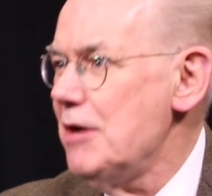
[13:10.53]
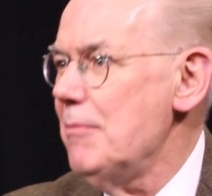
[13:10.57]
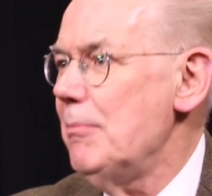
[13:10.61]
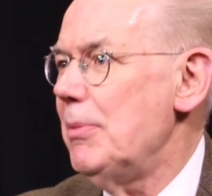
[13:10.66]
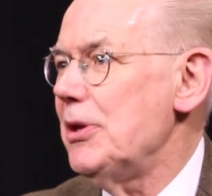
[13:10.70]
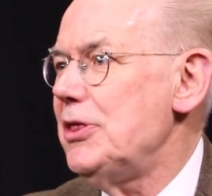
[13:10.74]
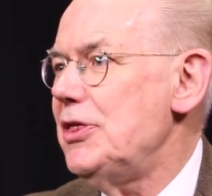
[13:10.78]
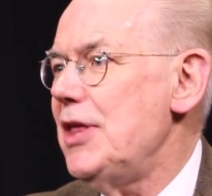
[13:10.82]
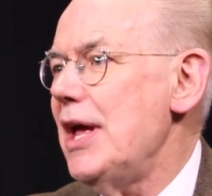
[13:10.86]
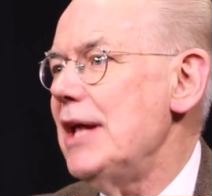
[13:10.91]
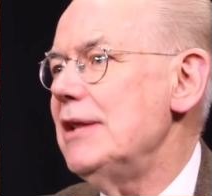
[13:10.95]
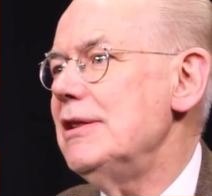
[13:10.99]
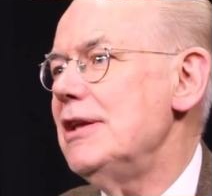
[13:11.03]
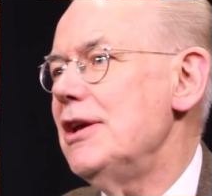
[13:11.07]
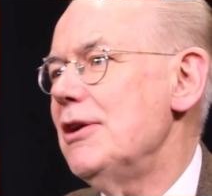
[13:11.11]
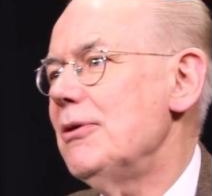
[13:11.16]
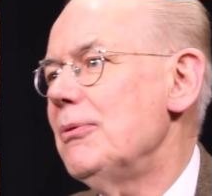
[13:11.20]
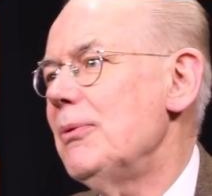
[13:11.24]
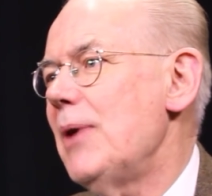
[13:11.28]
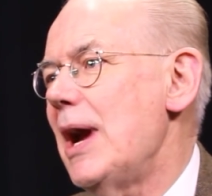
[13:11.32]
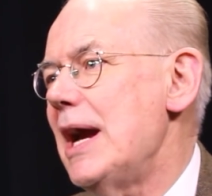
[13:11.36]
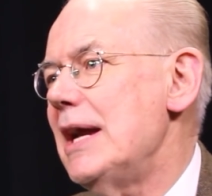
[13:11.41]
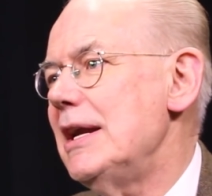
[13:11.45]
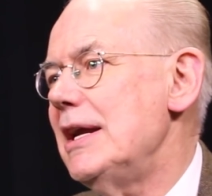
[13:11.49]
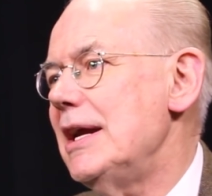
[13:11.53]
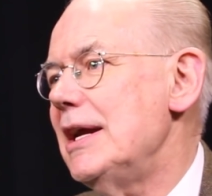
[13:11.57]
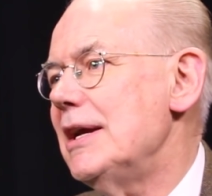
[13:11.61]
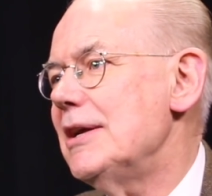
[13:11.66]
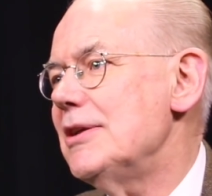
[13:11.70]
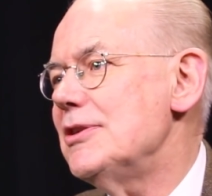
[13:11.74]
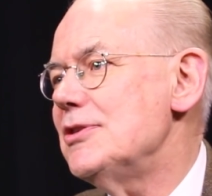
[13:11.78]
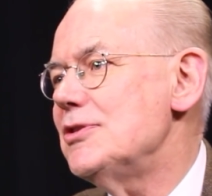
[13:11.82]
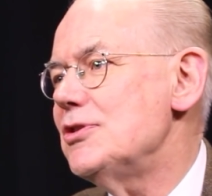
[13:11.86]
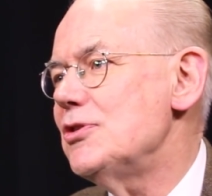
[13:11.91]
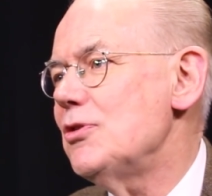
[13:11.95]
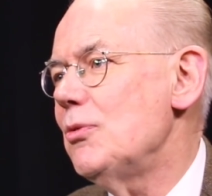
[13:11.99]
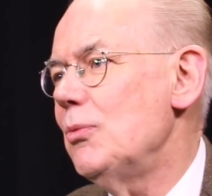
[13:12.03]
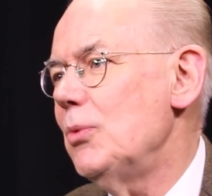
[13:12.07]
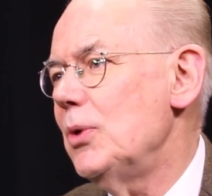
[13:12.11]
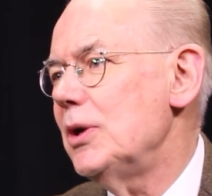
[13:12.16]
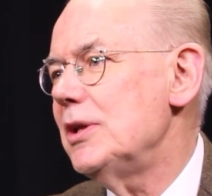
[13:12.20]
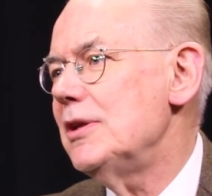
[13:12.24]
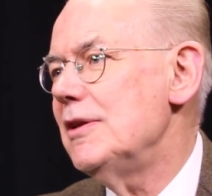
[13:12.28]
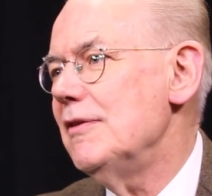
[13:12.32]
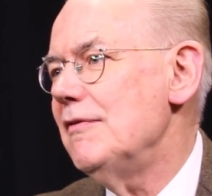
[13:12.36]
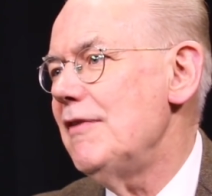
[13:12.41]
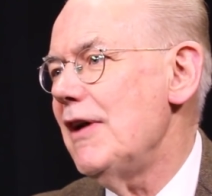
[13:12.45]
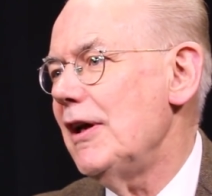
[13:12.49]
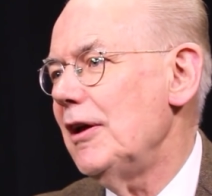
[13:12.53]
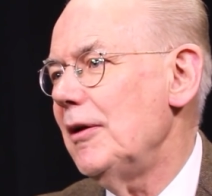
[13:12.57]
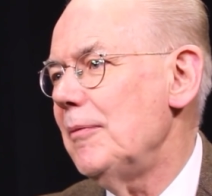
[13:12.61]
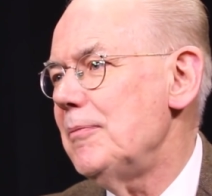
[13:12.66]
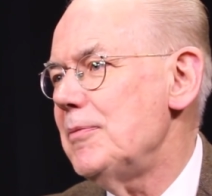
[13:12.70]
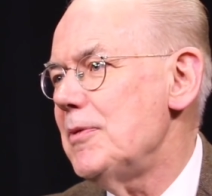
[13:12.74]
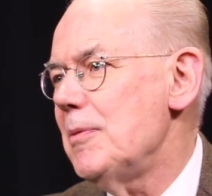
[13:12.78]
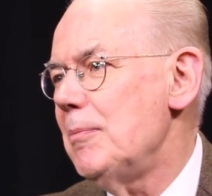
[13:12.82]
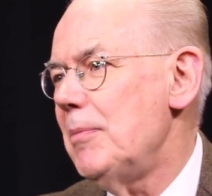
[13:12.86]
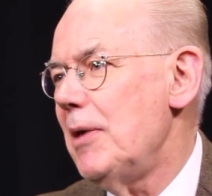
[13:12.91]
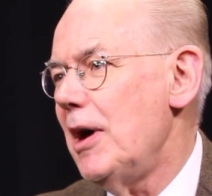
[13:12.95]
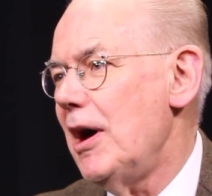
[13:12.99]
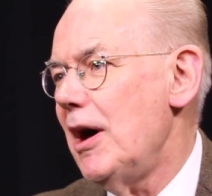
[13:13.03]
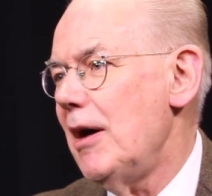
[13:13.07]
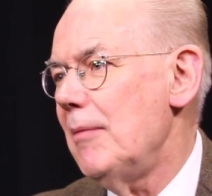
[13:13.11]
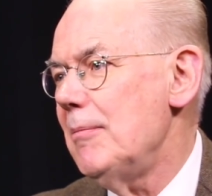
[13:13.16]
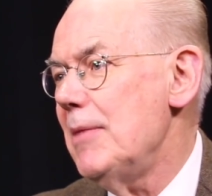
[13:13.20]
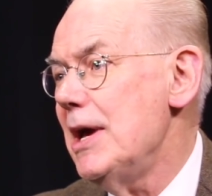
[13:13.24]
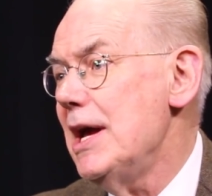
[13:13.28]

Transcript: but then the Iranians would develop the bomb.